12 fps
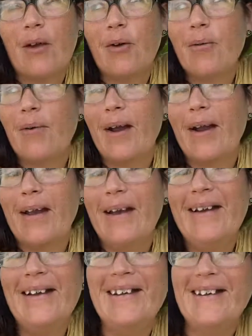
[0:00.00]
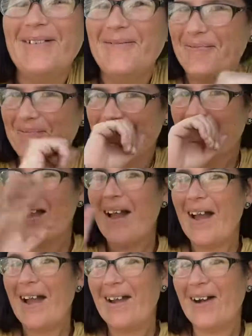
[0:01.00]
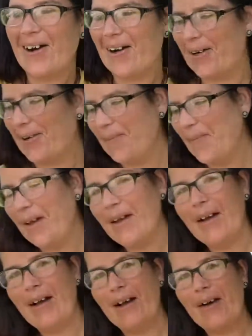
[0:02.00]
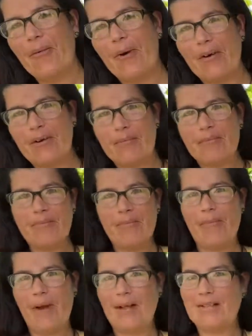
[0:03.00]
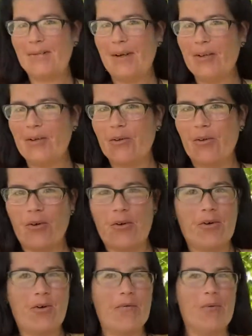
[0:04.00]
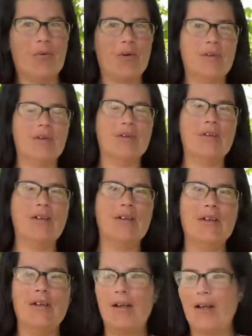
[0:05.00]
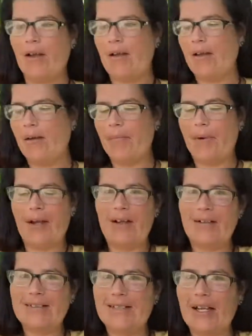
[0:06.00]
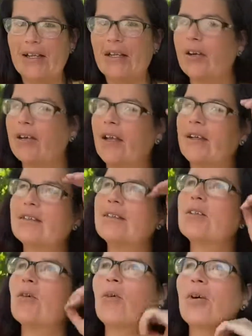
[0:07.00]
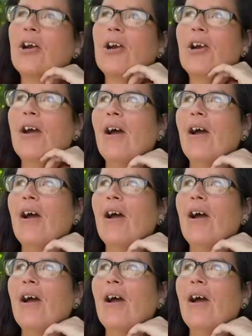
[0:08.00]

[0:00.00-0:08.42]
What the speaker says: All right. Hey y'all, welcome back to my little corner of the world. I am back outside here in Casey's corner.